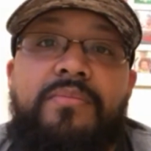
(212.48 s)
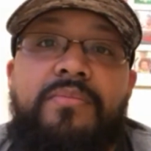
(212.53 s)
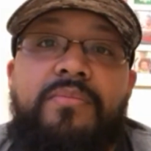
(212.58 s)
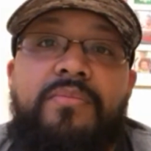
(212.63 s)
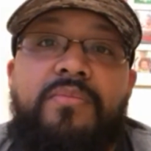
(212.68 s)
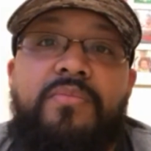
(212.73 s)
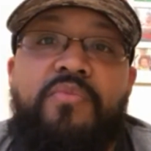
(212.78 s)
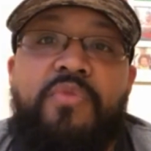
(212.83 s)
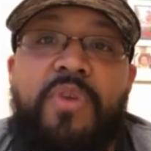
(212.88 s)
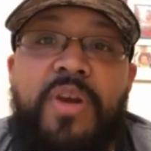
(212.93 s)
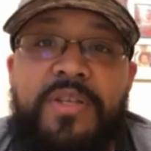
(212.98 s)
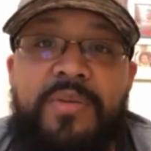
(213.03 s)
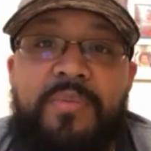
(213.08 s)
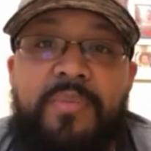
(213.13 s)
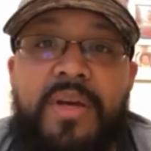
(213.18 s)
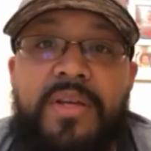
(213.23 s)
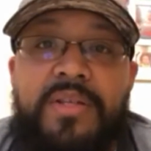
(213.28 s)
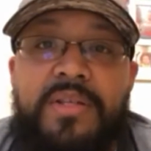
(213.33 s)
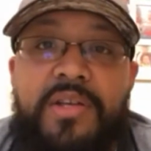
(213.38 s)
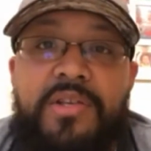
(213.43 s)

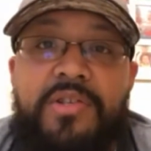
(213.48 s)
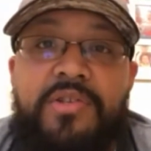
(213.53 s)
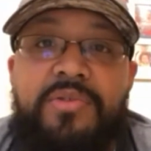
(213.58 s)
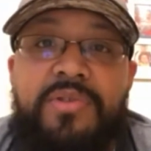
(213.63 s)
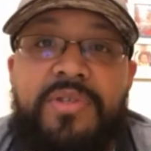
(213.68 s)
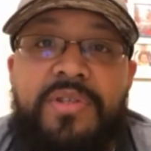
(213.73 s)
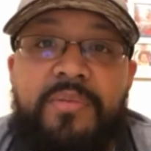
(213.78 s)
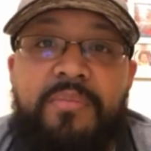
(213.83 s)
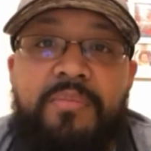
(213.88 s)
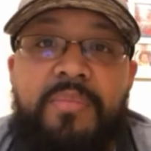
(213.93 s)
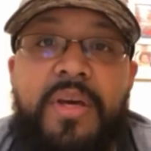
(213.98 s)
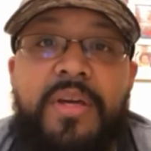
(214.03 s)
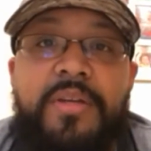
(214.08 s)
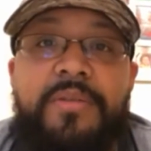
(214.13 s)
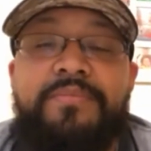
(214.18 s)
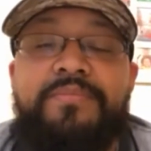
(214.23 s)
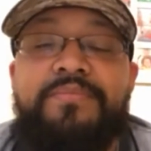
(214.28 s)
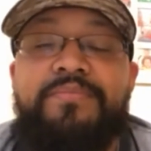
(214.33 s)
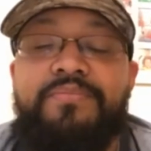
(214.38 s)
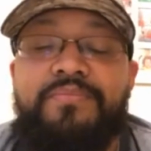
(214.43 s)
resumes that you
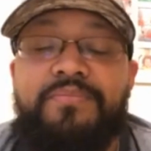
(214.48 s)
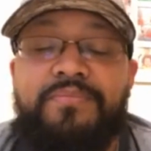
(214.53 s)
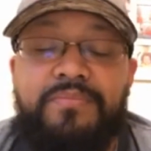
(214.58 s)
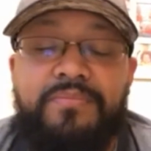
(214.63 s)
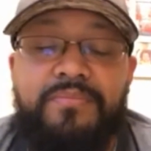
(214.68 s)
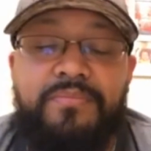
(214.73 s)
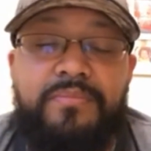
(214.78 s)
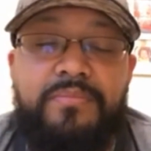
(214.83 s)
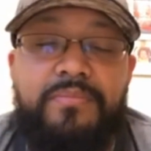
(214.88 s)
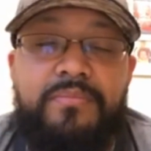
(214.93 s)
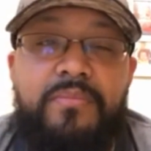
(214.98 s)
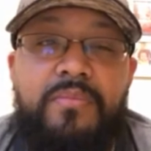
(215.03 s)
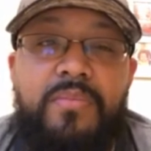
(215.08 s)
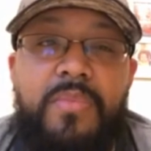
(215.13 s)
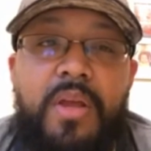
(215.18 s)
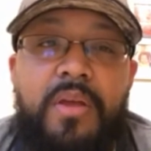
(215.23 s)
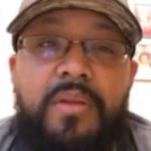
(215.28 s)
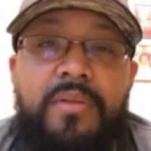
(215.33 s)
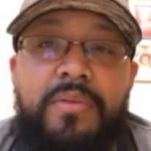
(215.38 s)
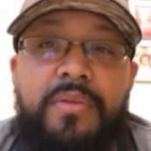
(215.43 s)
submit,
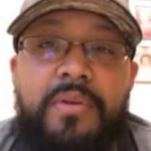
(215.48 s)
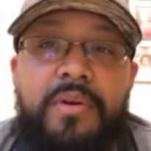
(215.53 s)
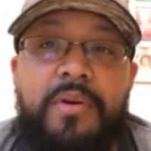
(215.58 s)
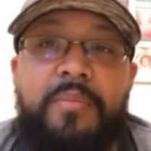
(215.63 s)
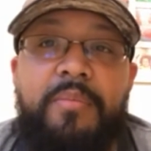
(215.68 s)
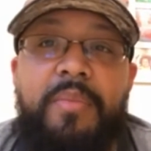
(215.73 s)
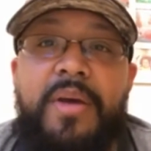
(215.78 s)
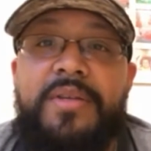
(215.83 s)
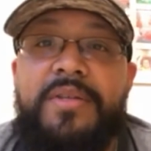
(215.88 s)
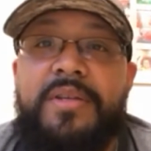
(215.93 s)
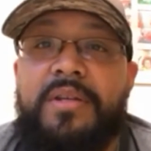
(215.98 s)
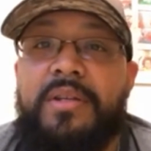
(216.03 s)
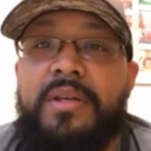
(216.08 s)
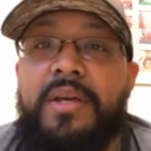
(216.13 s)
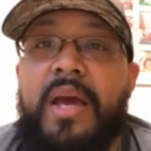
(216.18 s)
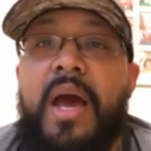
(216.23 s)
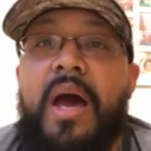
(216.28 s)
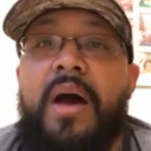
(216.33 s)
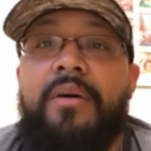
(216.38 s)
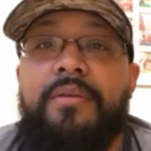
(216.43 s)
there are basically
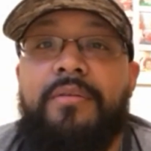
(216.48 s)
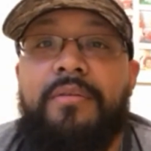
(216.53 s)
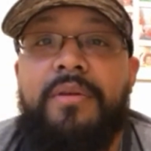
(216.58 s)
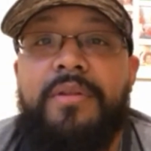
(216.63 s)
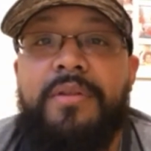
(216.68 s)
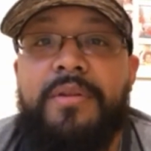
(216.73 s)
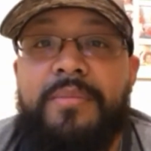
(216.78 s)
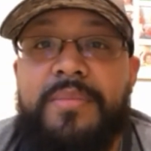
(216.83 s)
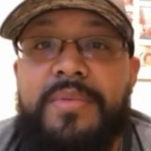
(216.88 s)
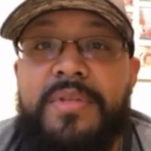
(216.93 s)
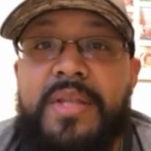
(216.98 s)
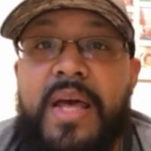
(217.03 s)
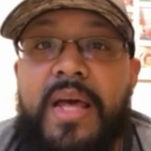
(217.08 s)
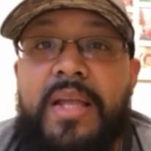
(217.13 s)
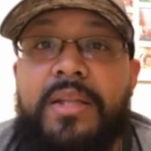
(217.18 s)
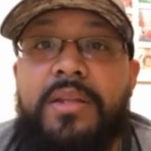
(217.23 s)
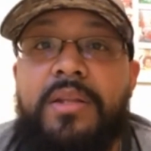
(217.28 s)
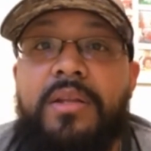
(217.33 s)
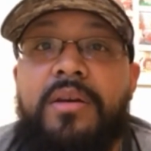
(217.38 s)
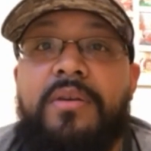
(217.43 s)
algorithms
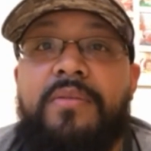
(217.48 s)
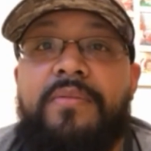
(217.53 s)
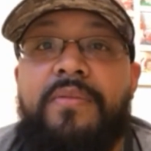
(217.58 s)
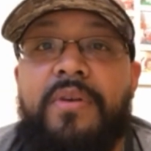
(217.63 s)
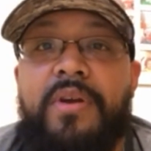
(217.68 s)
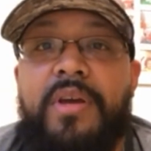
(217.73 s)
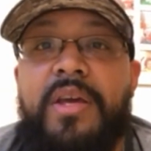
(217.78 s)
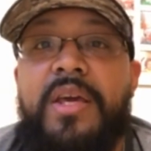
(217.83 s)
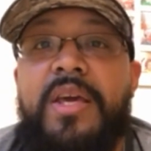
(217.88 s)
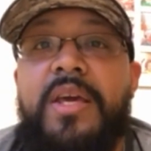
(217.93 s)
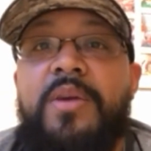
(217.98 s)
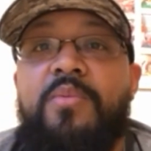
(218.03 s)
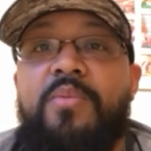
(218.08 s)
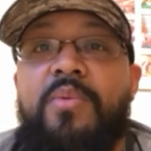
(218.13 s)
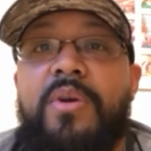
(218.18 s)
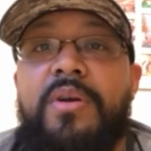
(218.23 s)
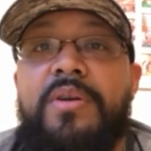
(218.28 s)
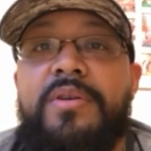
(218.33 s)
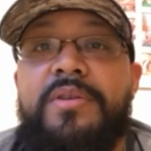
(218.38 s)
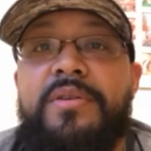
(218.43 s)
that look for
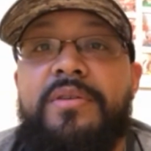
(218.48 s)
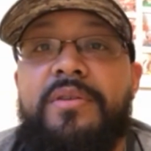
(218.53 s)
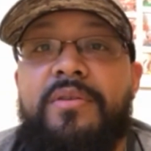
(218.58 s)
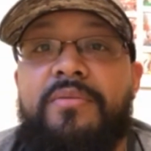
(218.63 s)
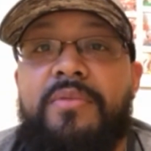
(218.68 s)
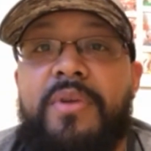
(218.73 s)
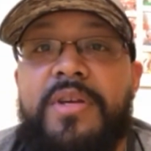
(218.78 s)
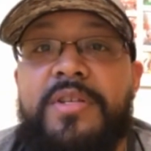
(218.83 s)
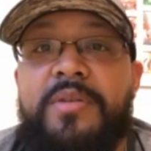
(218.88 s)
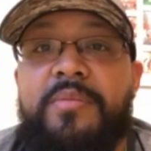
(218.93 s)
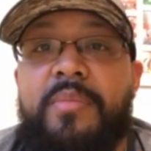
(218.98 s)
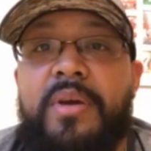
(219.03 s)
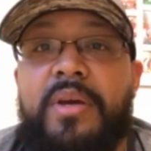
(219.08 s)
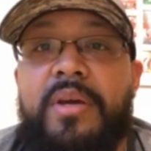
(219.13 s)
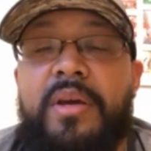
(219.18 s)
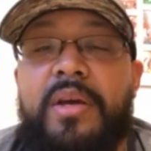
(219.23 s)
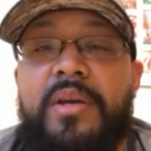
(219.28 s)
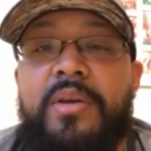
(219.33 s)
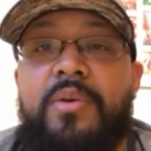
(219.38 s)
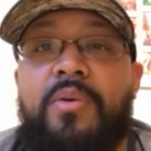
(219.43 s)
keywords in your
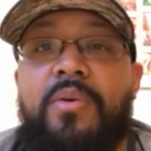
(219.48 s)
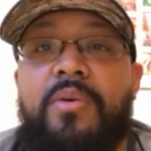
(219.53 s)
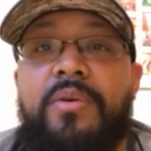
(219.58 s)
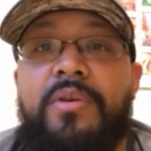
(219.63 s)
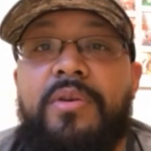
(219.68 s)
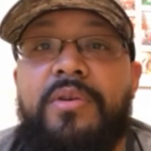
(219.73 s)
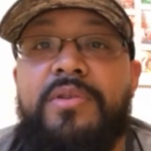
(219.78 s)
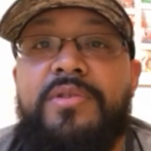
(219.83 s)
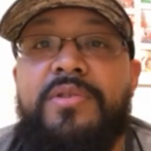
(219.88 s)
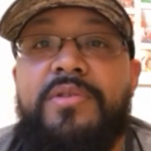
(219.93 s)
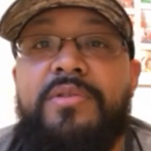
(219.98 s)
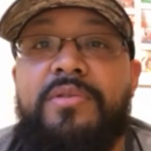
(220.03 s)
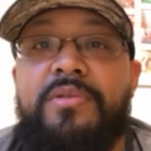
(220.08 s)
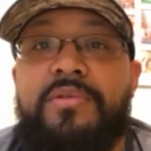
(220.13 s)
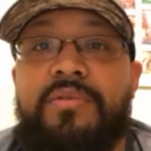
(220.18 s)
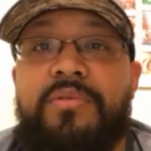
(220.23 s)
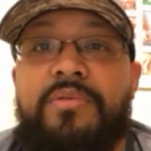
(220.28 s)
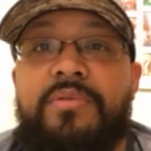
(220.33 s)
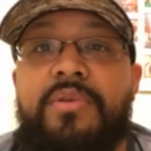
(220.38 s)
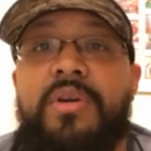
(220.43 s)
resume in order
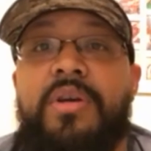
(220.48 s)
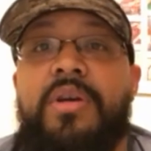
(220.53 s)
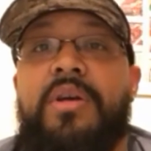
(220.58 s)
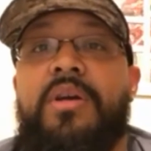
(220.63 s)
to